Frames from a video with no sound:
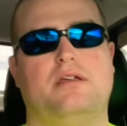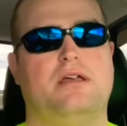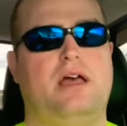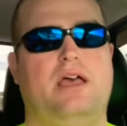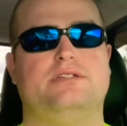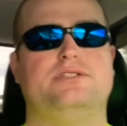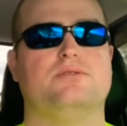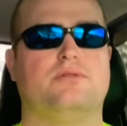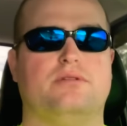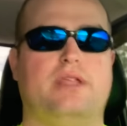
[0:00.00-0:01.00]
I had
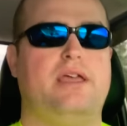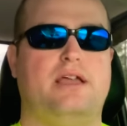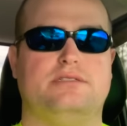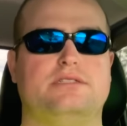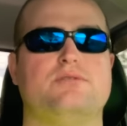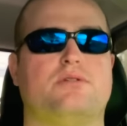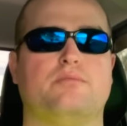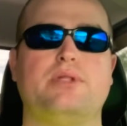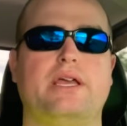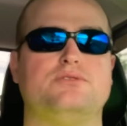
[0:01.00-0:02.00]
zero. They had zero
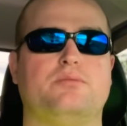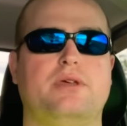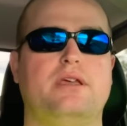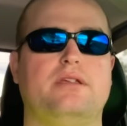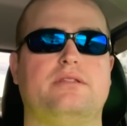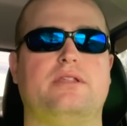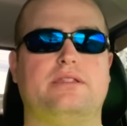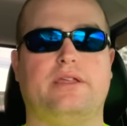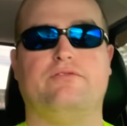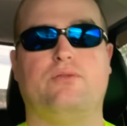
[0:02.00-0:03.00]
complaints with me that
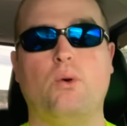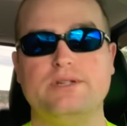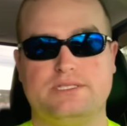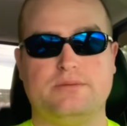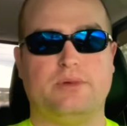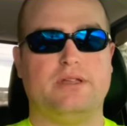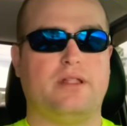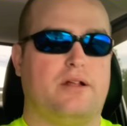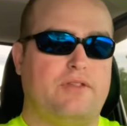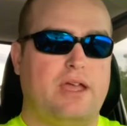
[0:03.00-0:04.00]
they voiced to me.
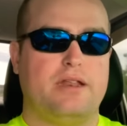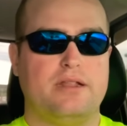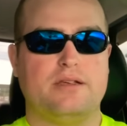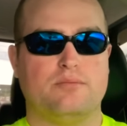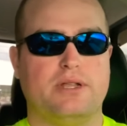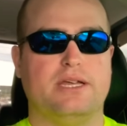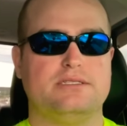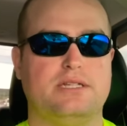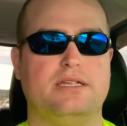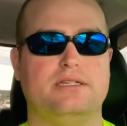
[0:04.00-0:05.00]
Now if they had any complaints
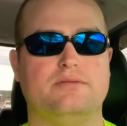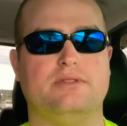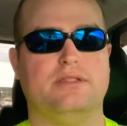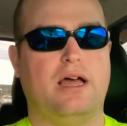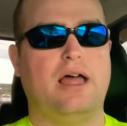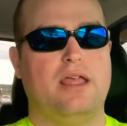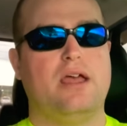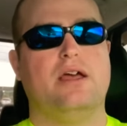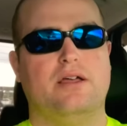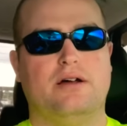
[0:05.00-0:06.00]
and they
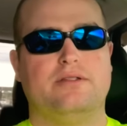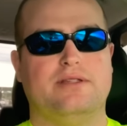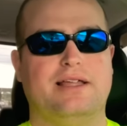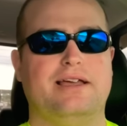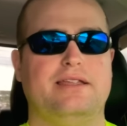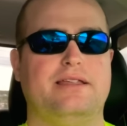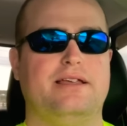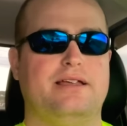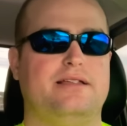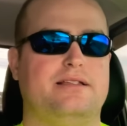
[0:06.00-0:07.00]
didn't, the lady
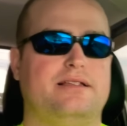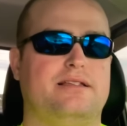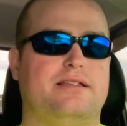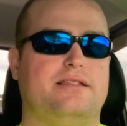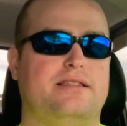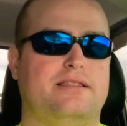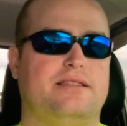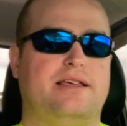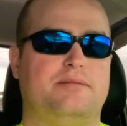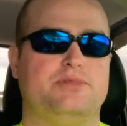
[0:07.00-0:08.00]
that
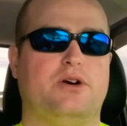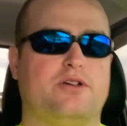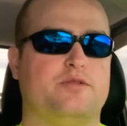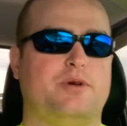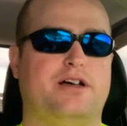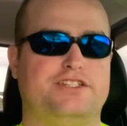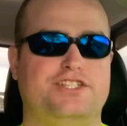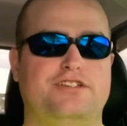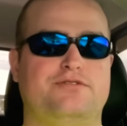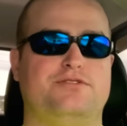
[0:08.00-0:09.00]
that I'm talking about,
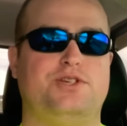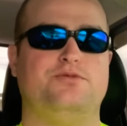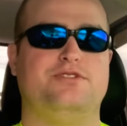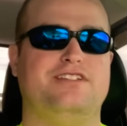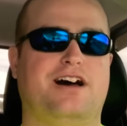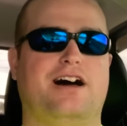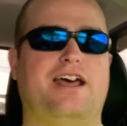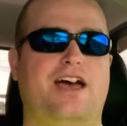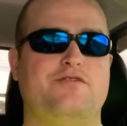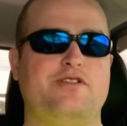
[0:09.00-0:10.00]
she she would not
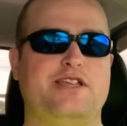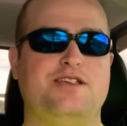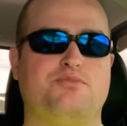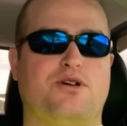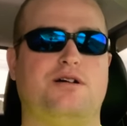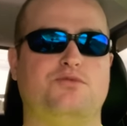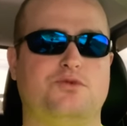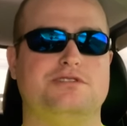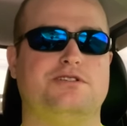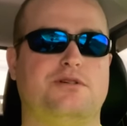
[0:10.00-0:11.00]
have any problem
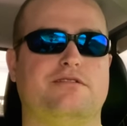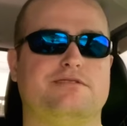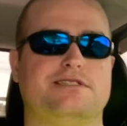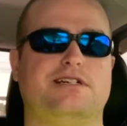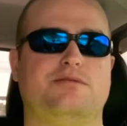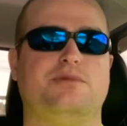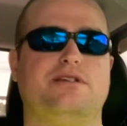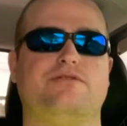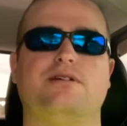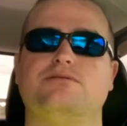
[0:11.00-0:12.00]
whatsoever telling me
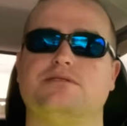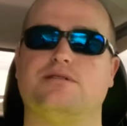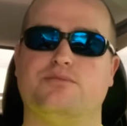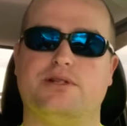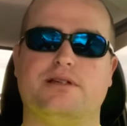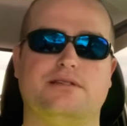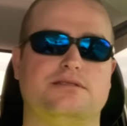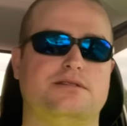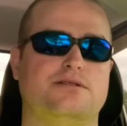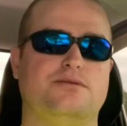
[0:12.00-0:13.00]
if there was a complaint.
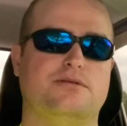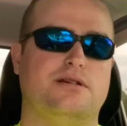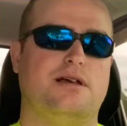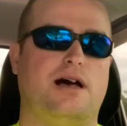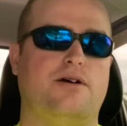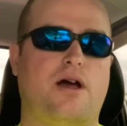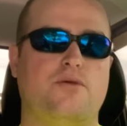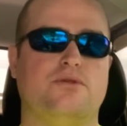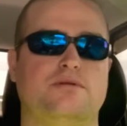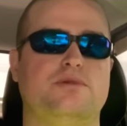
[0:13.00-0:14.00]
So I, I
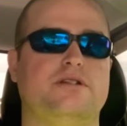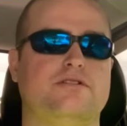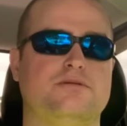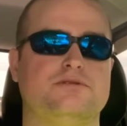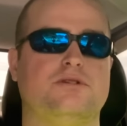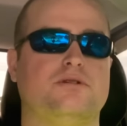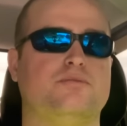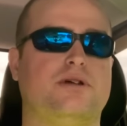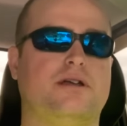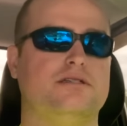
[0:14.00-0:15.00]
really believe there was no
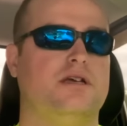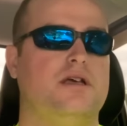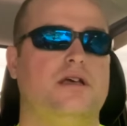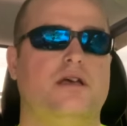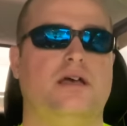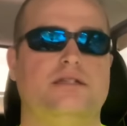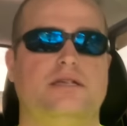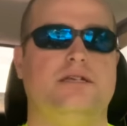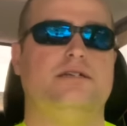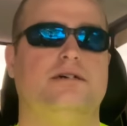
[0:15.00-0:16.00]
complaints. And
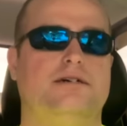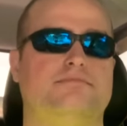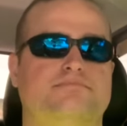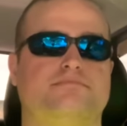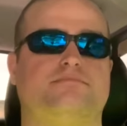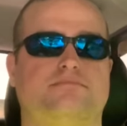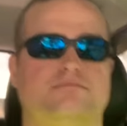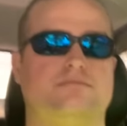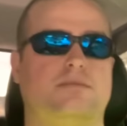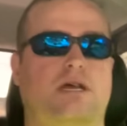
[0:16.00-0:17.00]
then um,
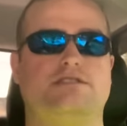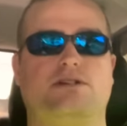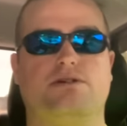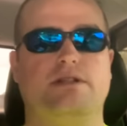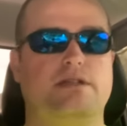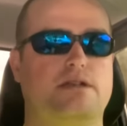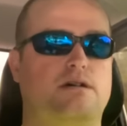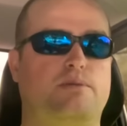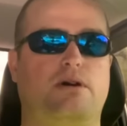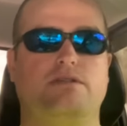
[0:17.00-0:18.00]
I started hitting
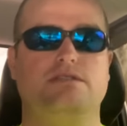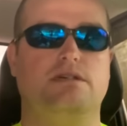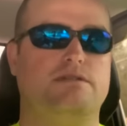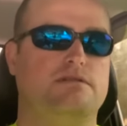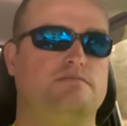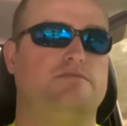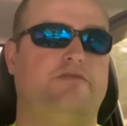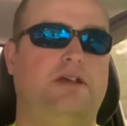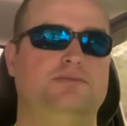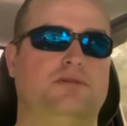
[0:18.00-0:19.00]
up all these other
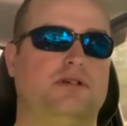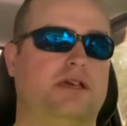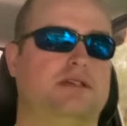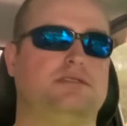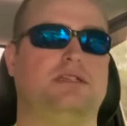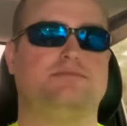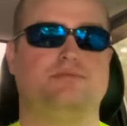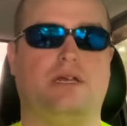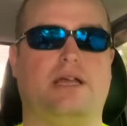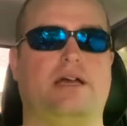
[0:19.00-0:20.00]
Facebook accounts, and I,
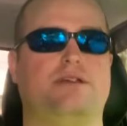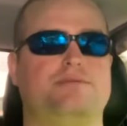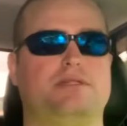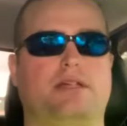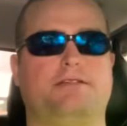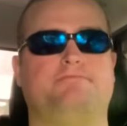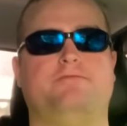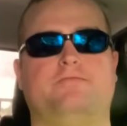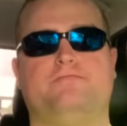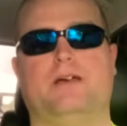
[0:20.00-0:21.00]
I got up to like
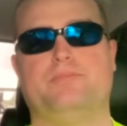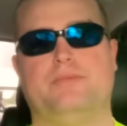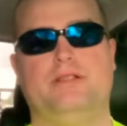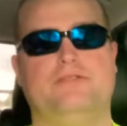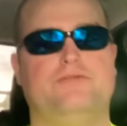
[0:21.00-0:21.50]
I believe